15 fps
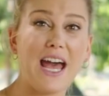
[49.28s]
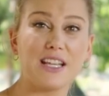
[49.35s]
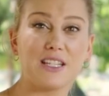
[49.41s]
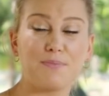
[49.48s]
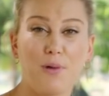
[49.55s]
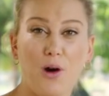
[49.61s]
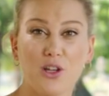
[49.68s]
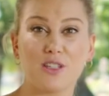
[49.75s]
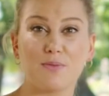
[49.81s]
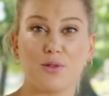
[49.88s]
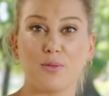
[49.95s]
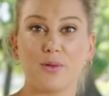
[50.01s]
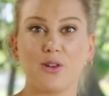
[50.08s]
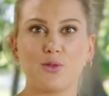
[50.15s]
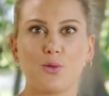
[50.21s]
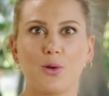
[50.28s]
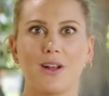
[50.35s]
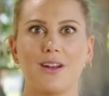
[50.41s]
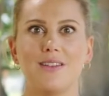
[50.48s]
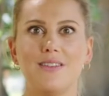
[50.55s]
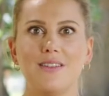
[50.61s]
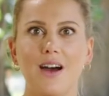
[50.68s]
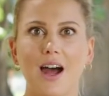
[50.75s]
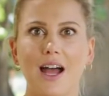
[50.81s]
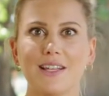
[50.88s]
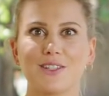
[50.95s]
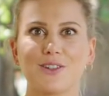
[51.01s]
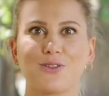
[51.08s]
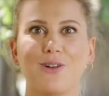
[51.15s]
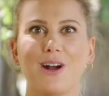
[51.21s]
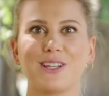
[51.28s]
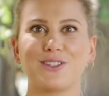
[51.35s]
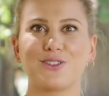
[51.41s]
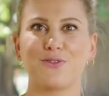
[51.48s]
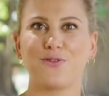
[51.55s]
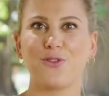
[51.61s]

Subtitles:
as possible because we want a nice crust to